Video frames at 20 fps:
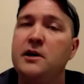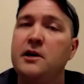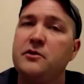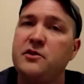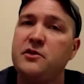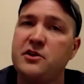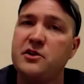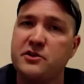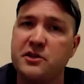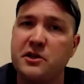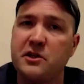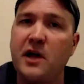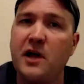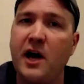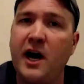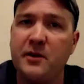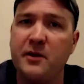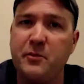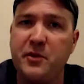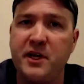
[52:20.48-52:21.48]
there's a
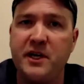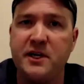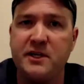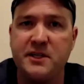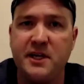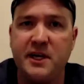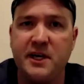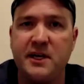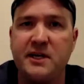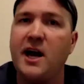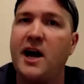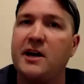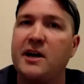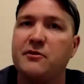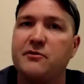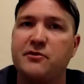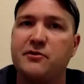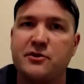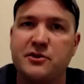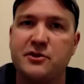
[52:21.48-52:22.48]
lot of PSA
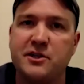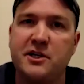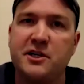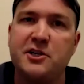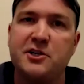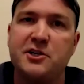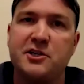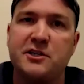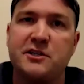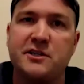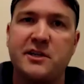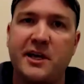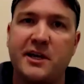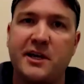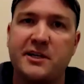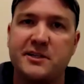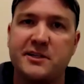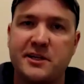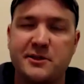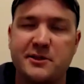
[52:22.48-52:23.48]
9 first editions that
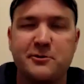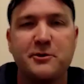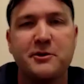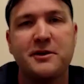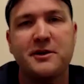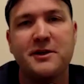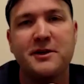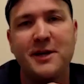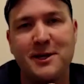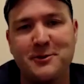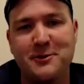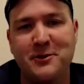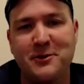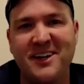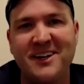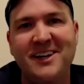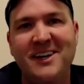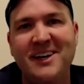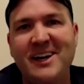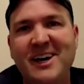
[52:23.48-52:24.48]
exist. Well, guess
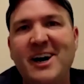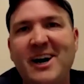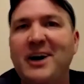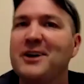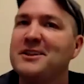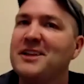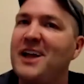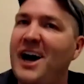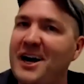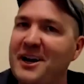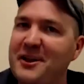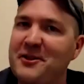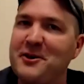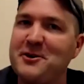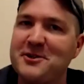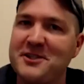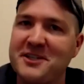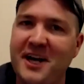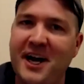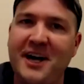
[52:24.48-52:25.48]
what? A lot of
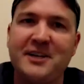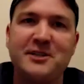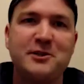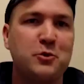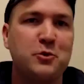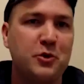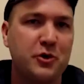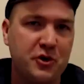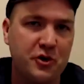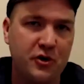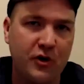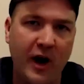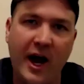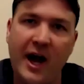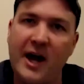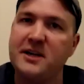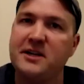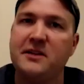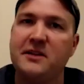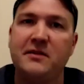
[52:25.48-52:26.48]
those nines were
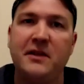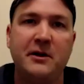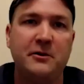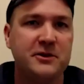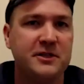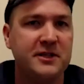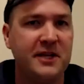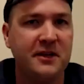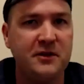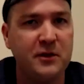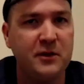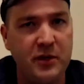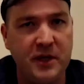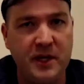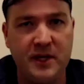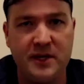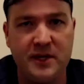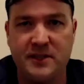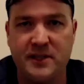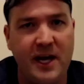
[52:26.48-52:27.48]
cracked and they were sent
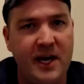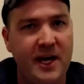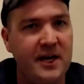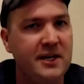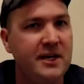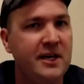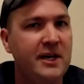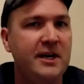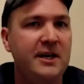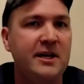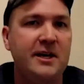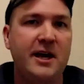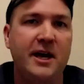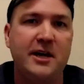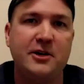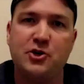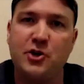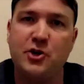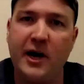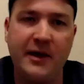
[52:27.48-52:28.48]
to PSA
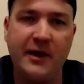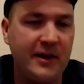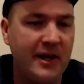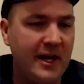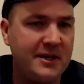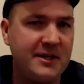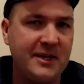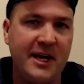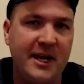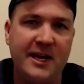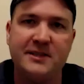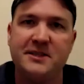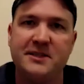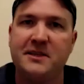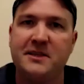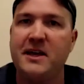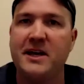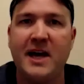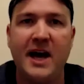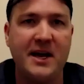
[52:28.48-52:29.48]
and tried to get tens and
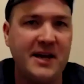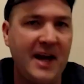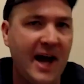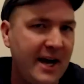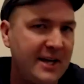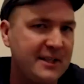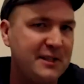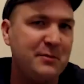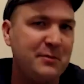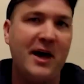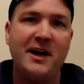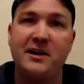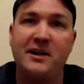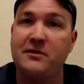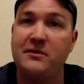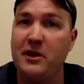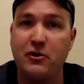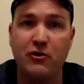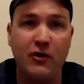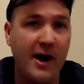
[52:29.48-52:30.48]
they got nines back and
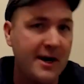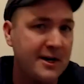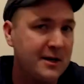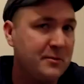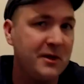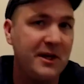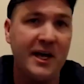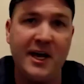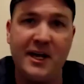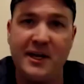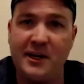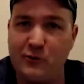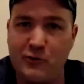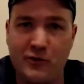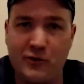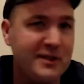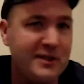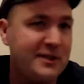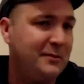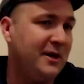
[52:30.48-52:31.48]
they cracked them again and
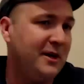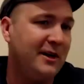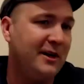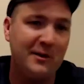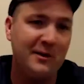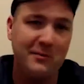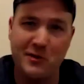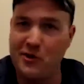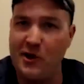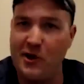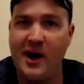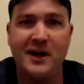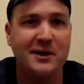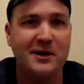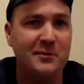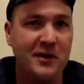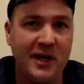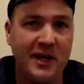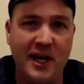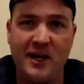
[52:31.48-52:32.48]
resubmitted them and cracked
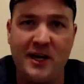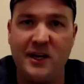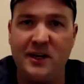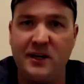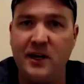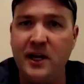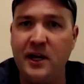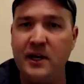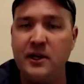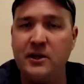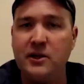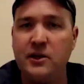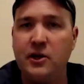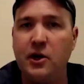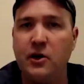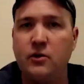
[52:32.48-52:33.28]
them again. And, you know,